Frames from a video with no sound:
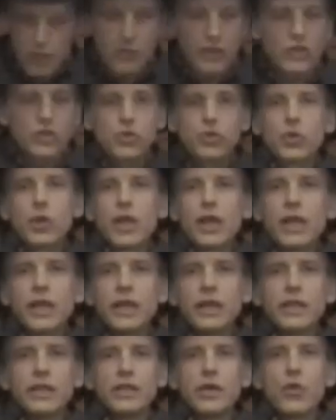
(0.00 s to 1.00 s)
This
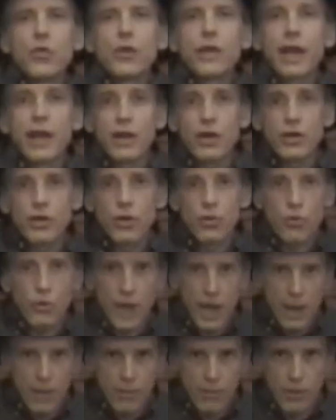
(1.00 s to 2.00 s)
train don't care no
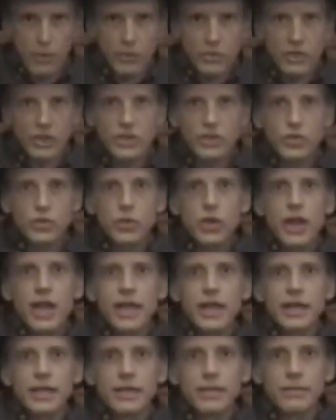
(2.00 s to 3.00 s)
gamblers, this
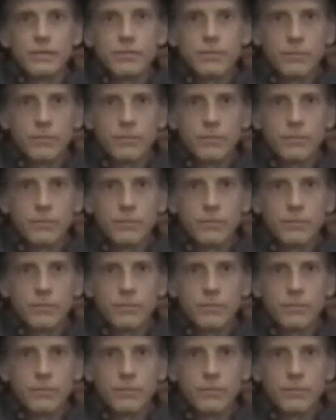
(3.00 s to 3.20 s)
train.